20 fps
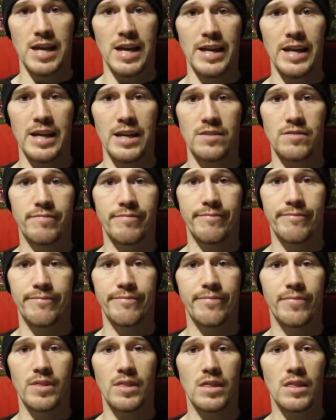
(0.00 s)
I get
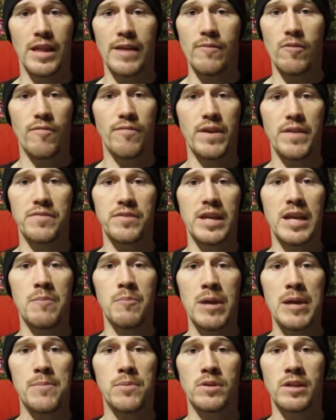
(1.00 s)
level 15
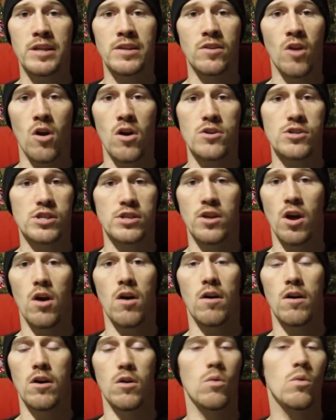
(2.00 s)
people in Nar
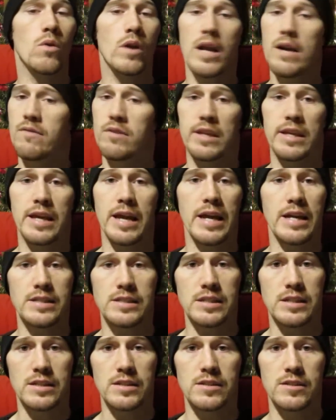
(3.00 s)
Shaddaa or whatever the
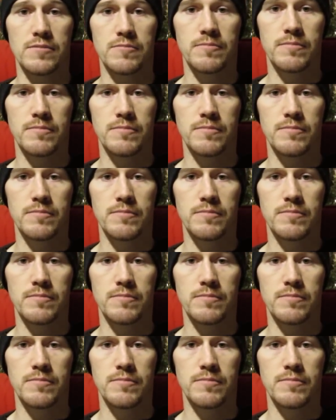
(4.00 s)
case is.